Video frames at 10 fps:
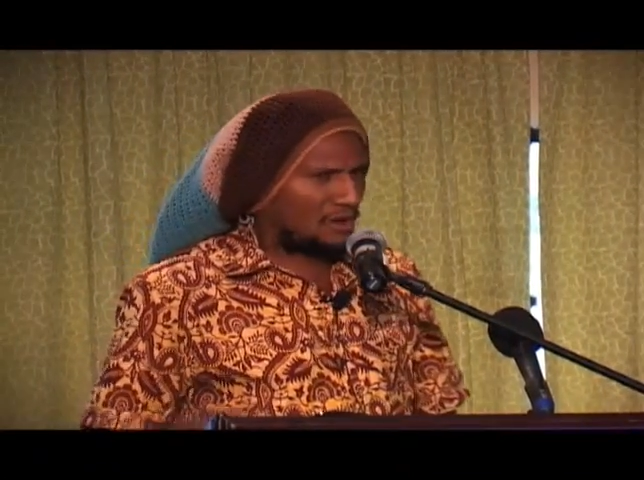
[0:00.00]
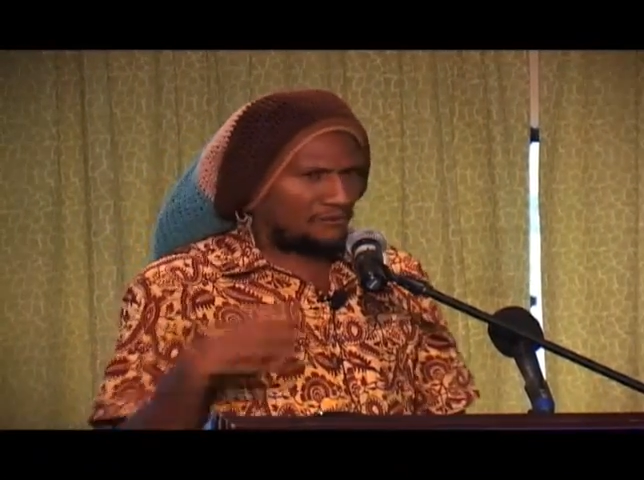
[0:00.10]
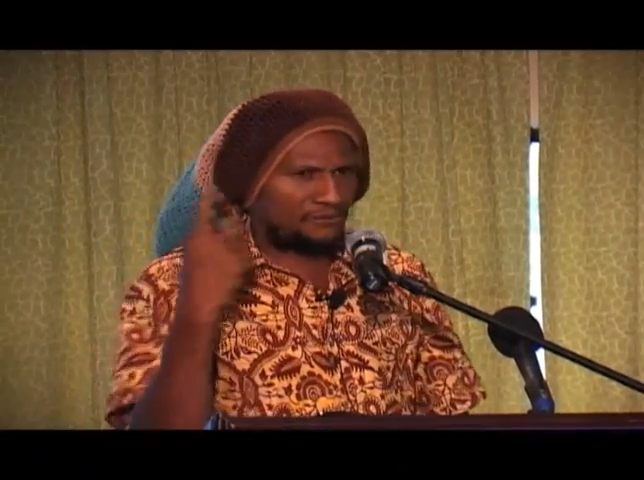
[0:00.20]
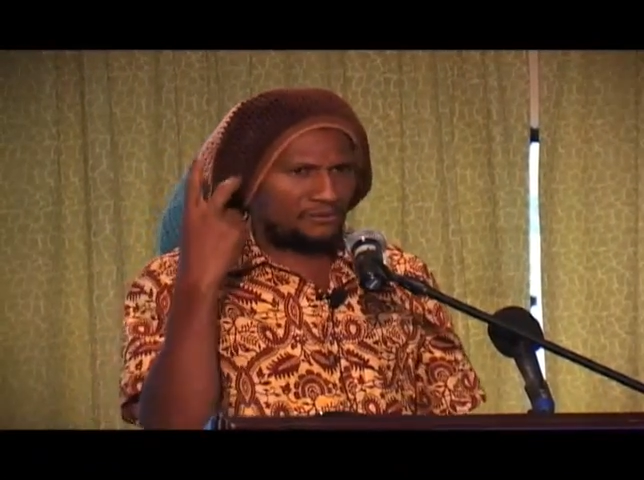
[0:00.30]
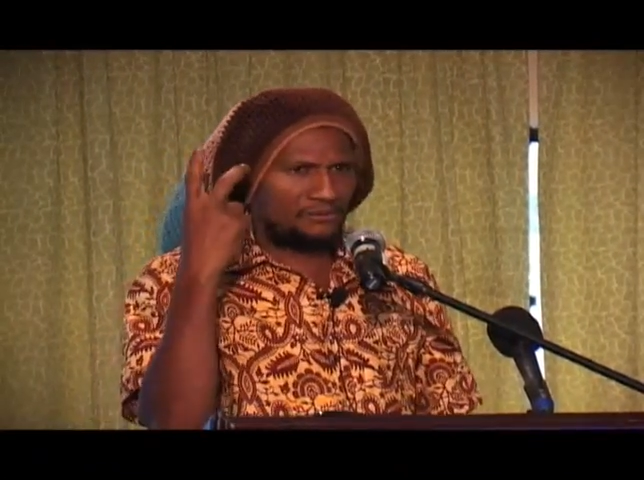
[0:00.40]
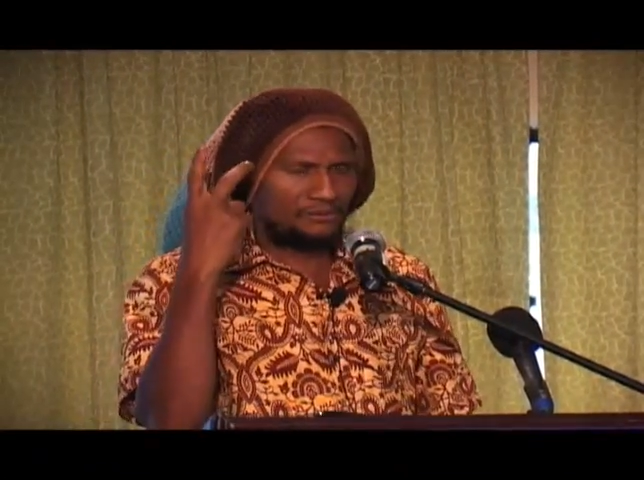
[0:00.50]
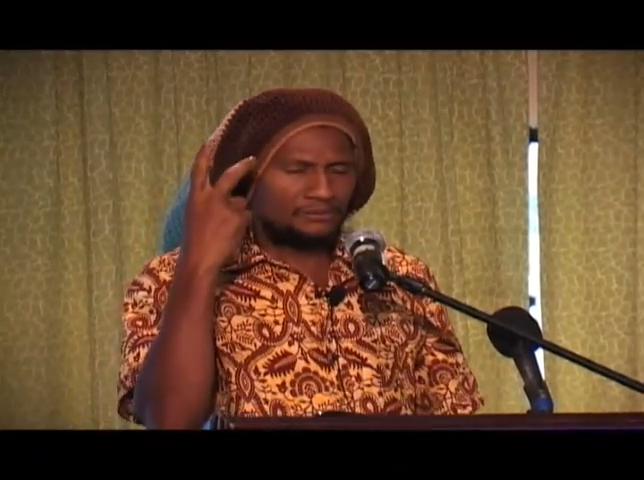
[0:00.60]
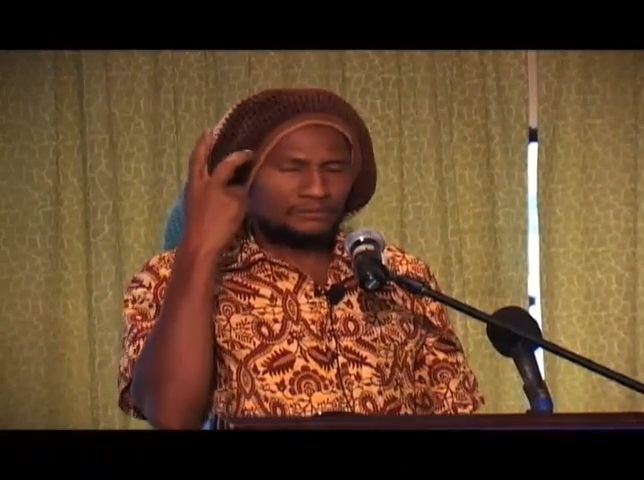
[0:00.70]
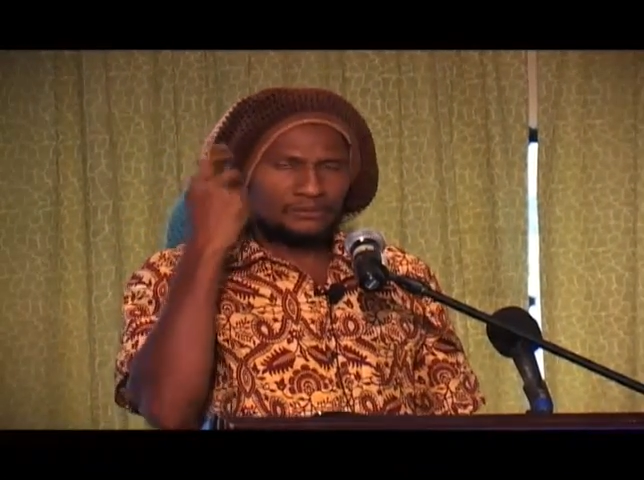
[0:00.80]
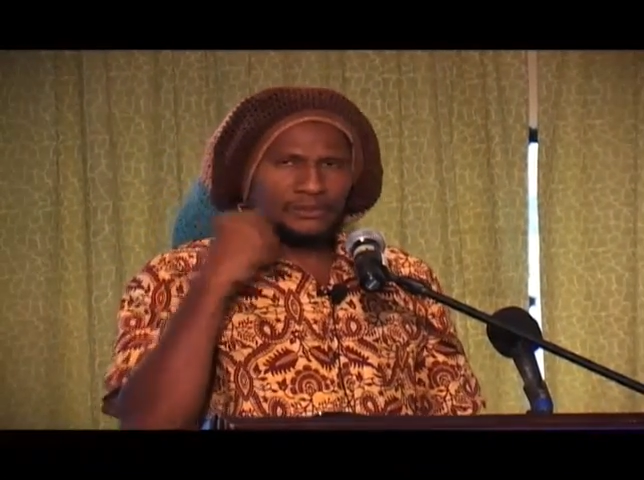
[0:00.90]
so we have
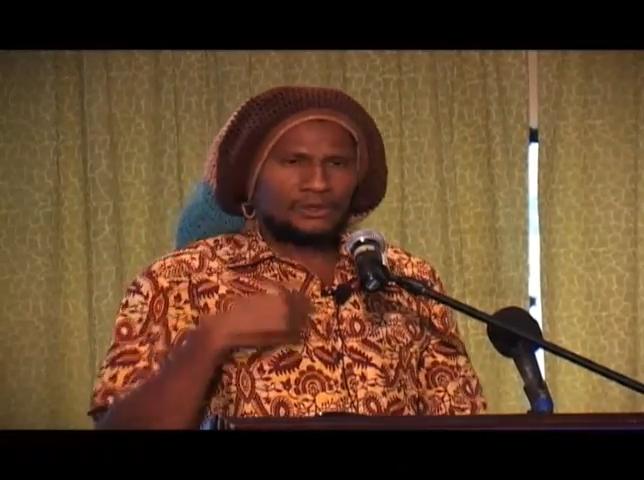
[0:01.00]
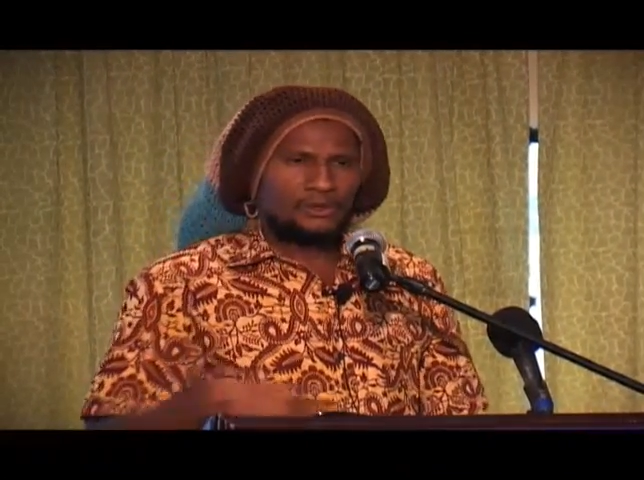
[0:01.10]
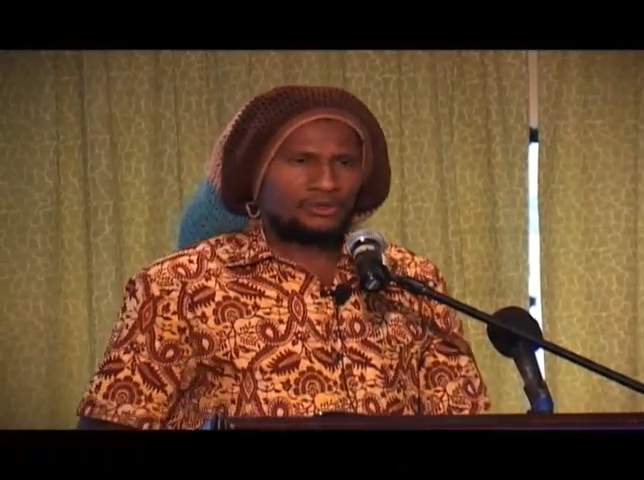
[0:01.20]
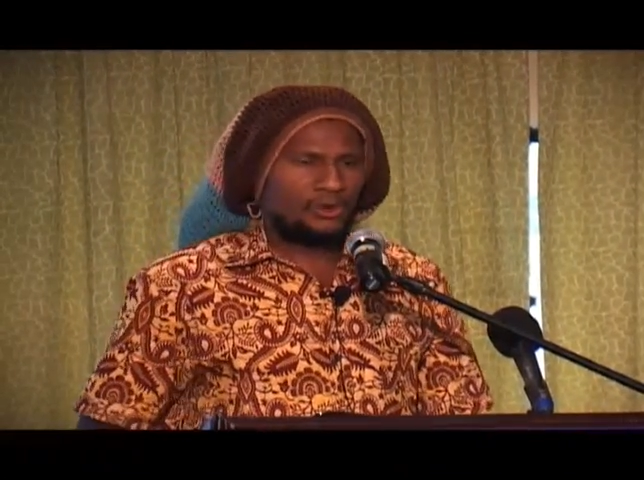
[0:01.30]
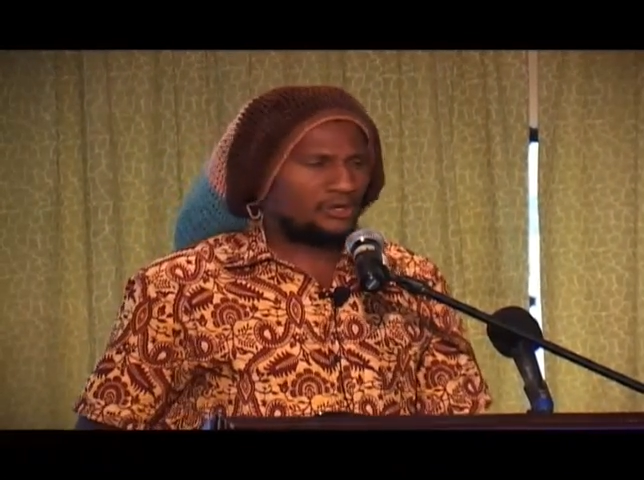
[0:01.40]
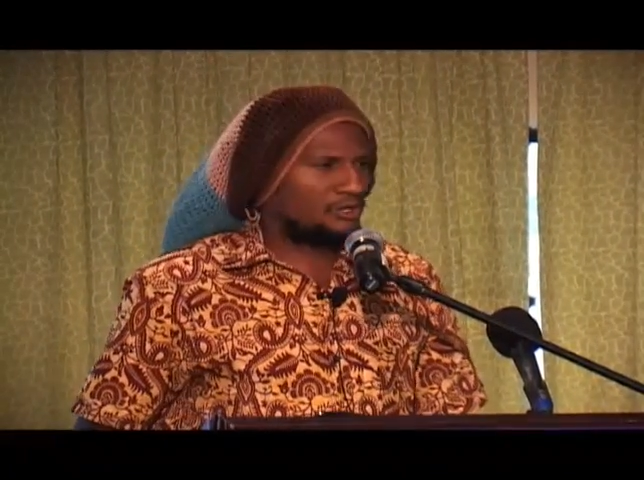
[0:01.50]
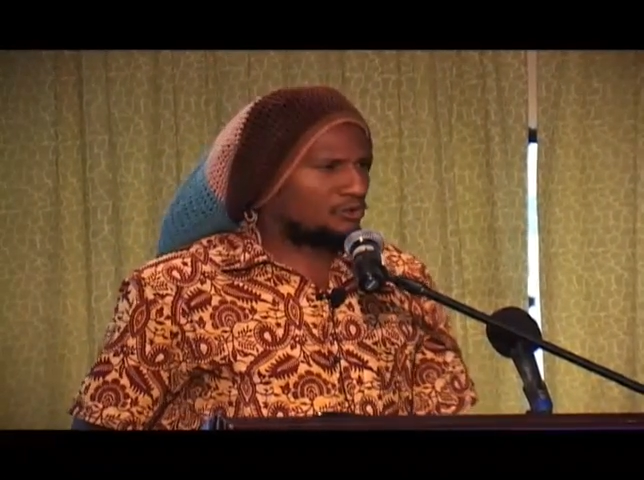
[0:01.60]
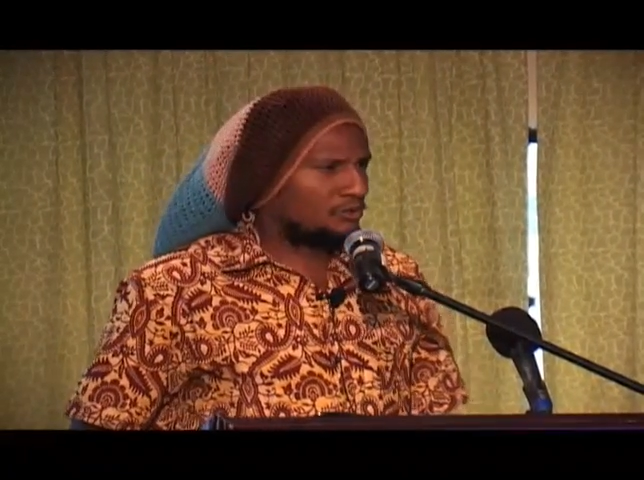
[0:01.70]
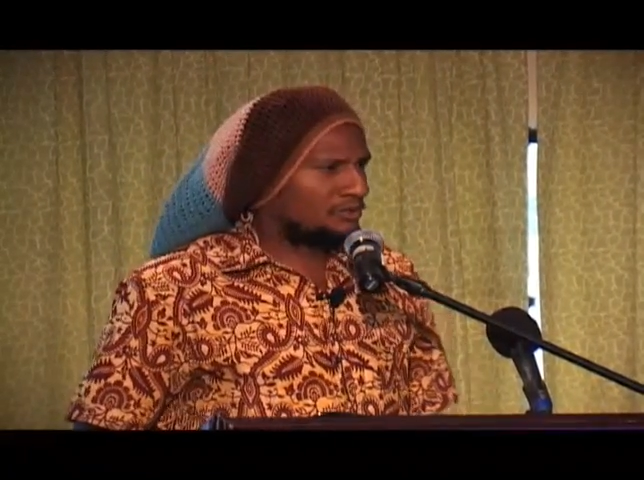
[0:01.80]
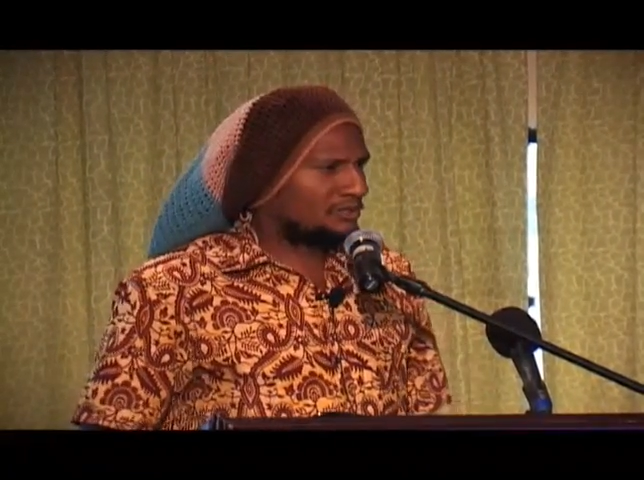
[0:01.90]

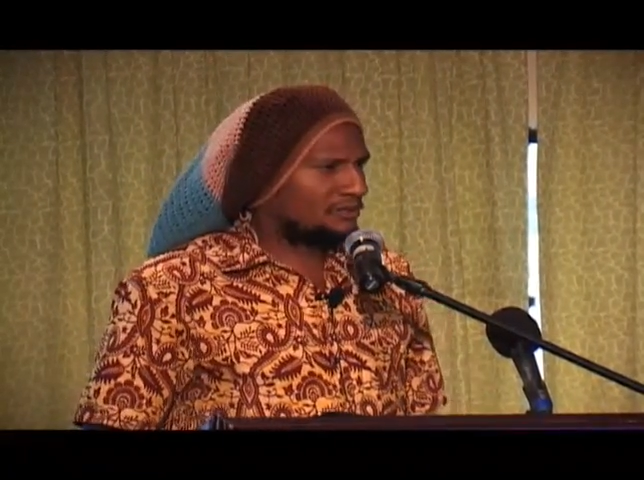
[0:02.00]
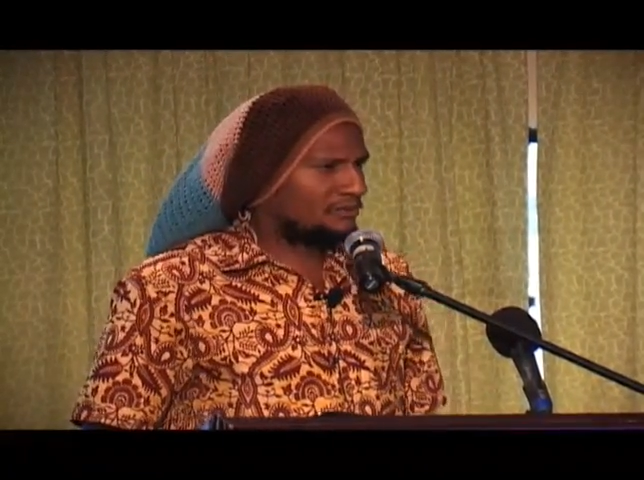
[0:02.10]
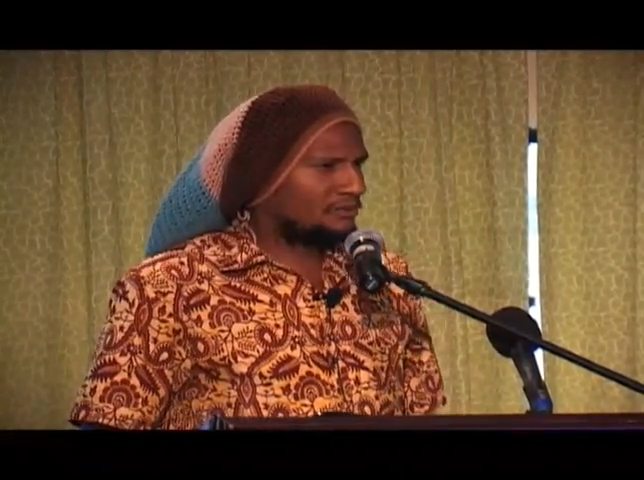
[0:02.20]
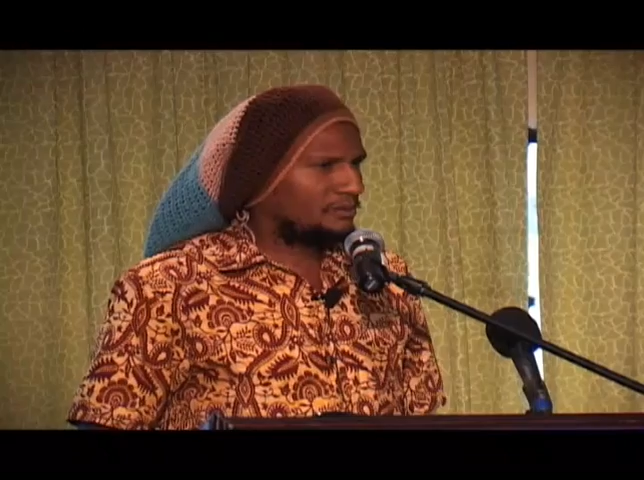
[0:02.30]
200 groups.